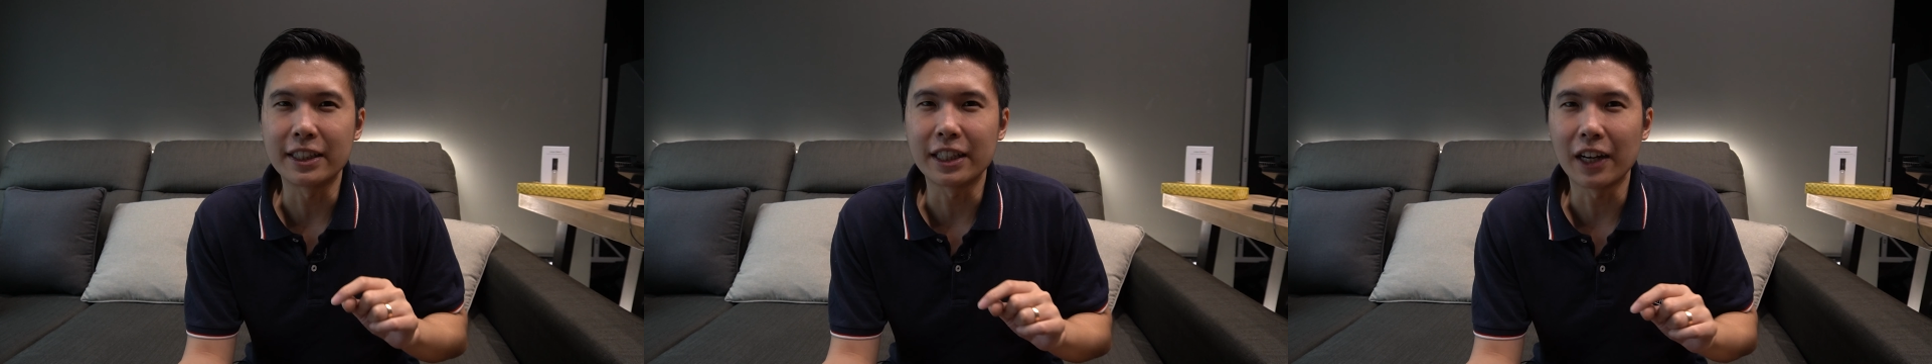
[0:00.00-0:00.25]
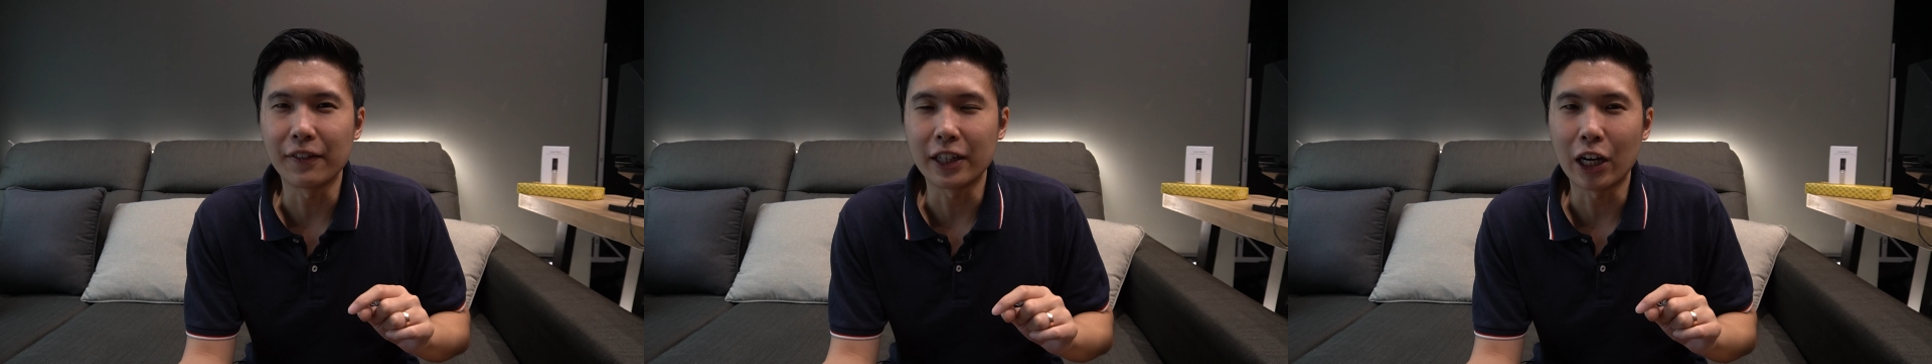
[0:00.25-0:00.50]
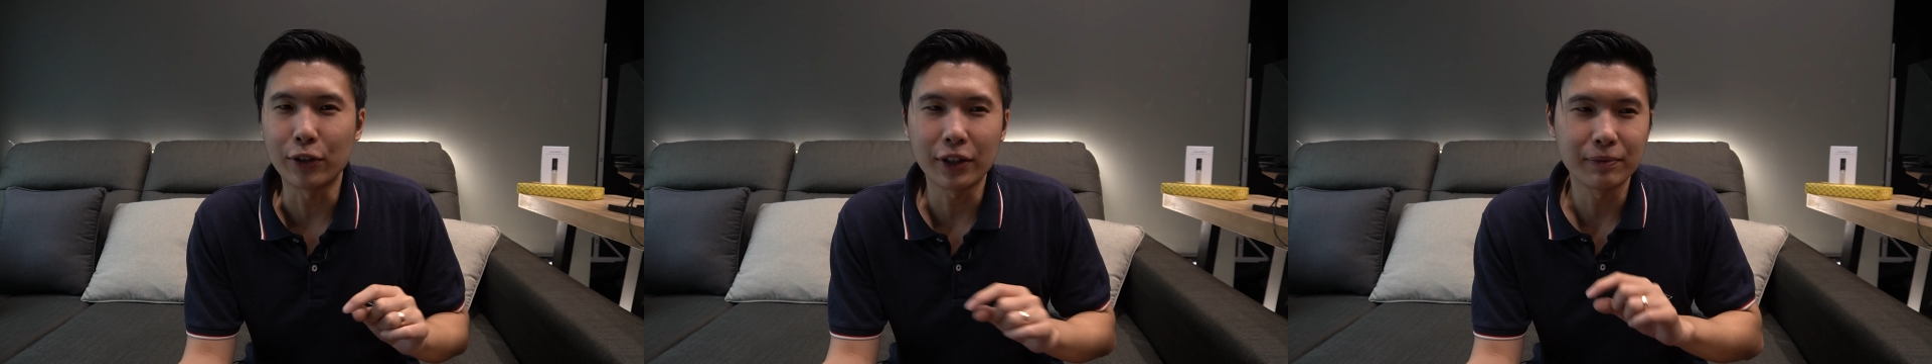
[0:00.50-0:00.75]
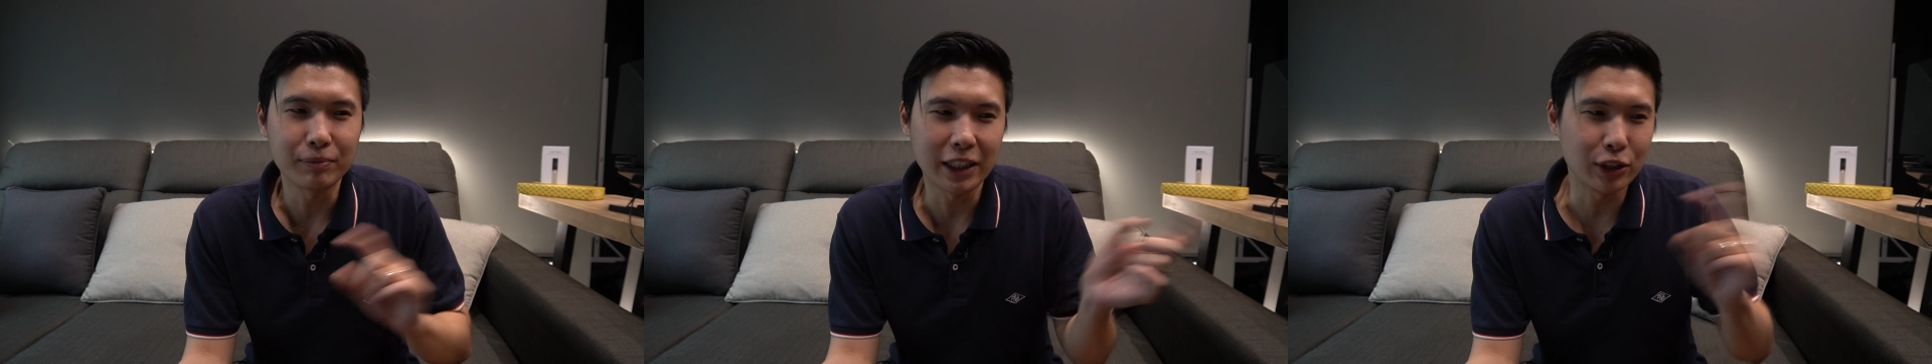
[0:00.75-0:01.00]
Syfe account
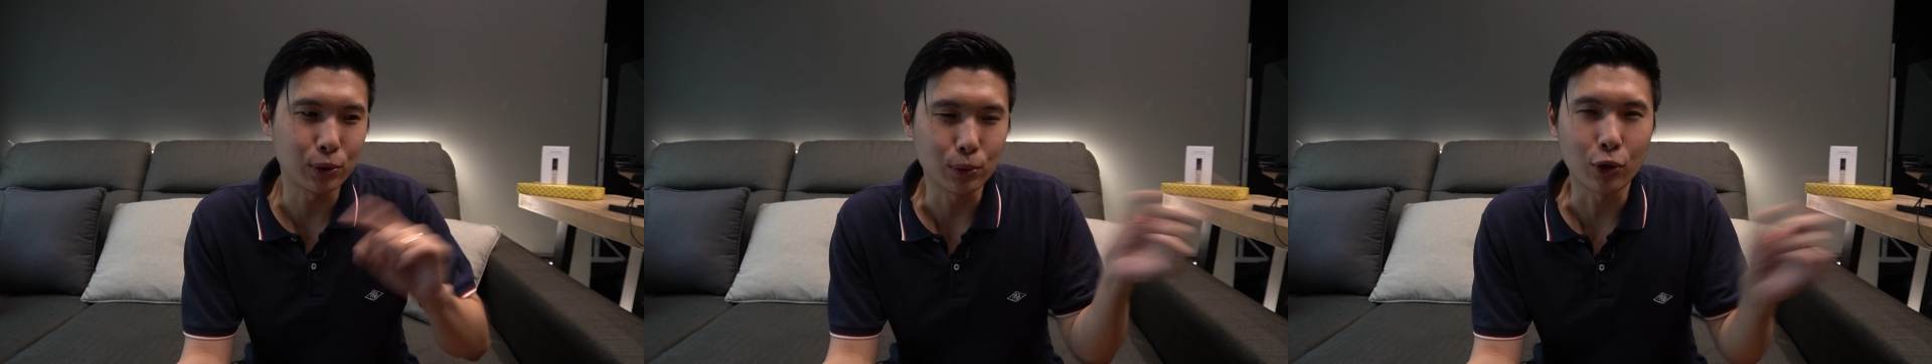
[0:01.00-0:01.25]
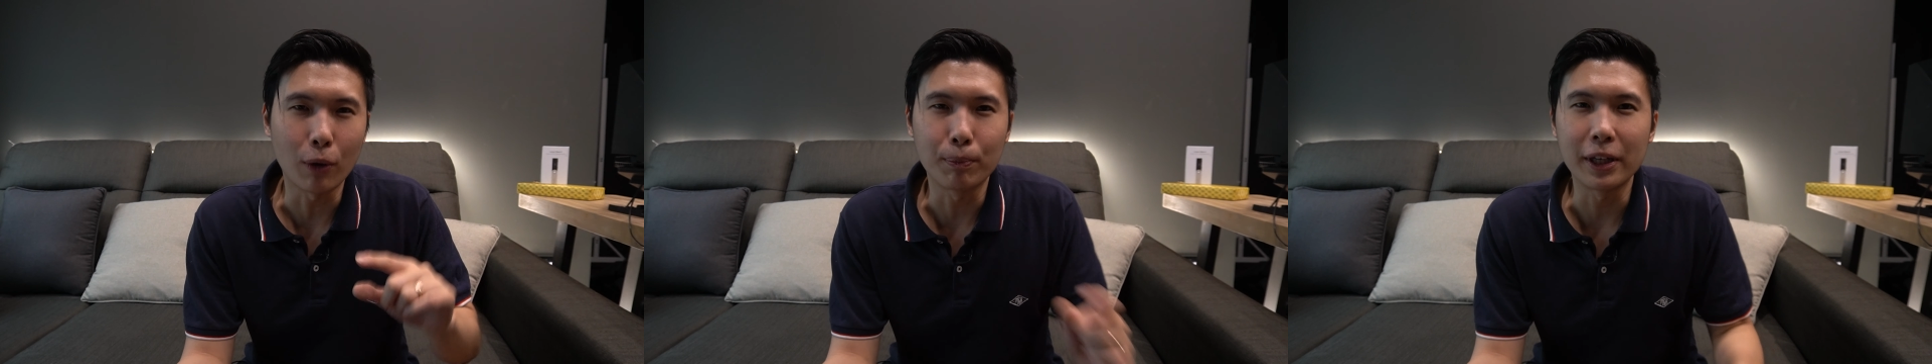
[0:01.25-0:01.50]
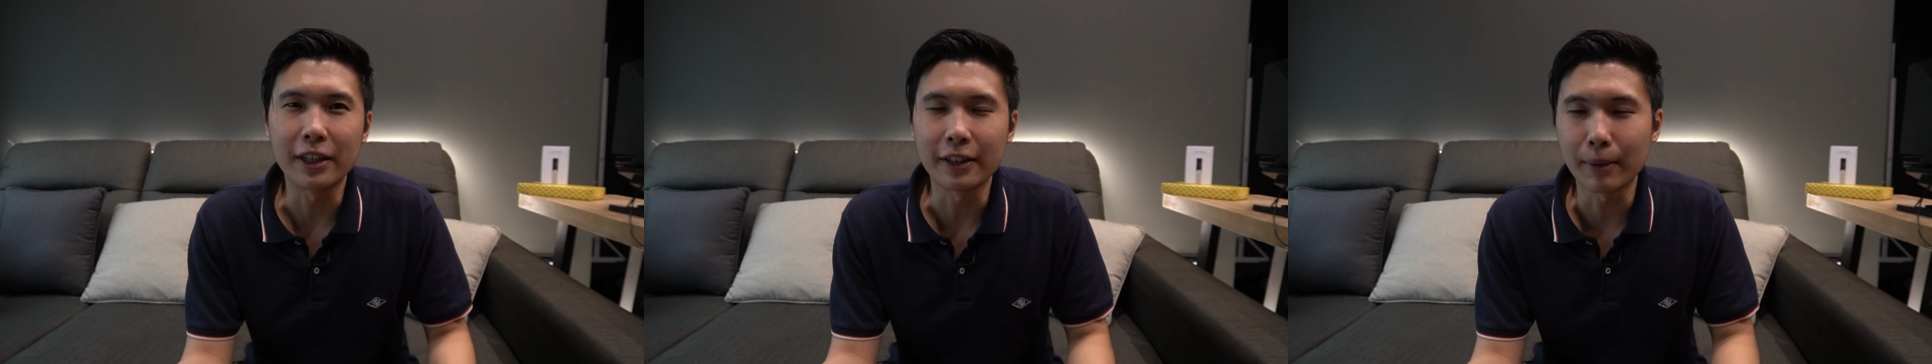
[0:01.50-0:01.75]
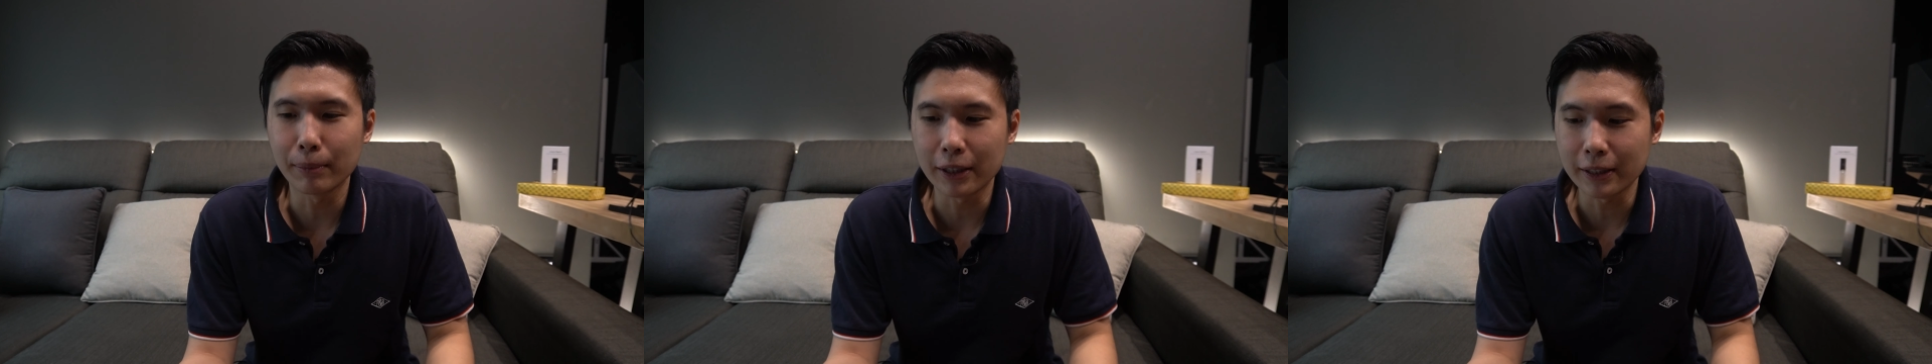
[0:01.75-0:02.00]
just to copy the
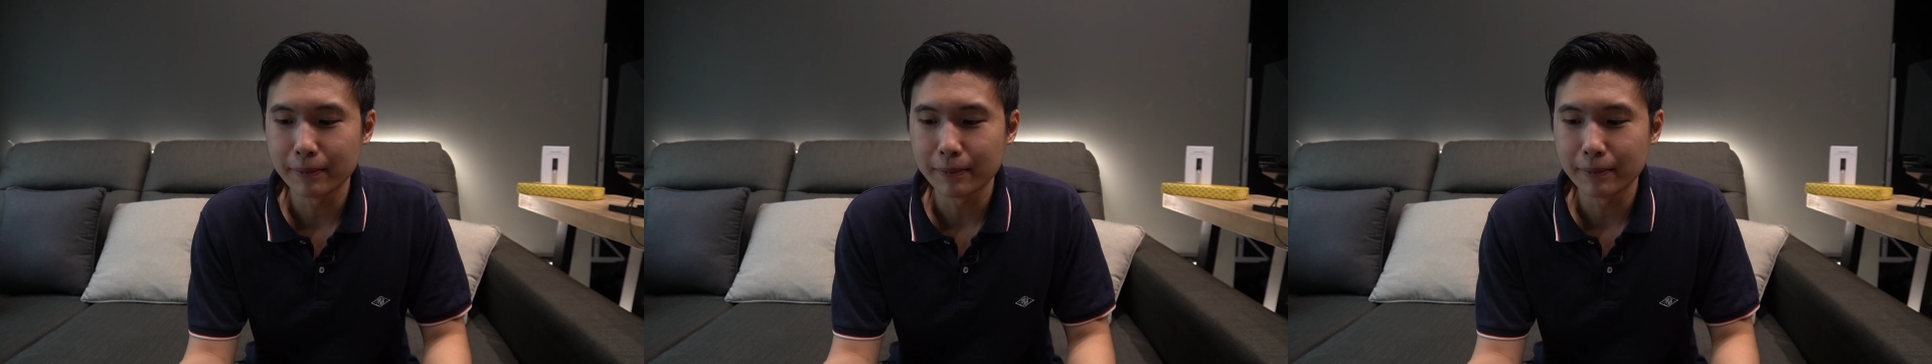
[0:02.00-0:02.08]
number.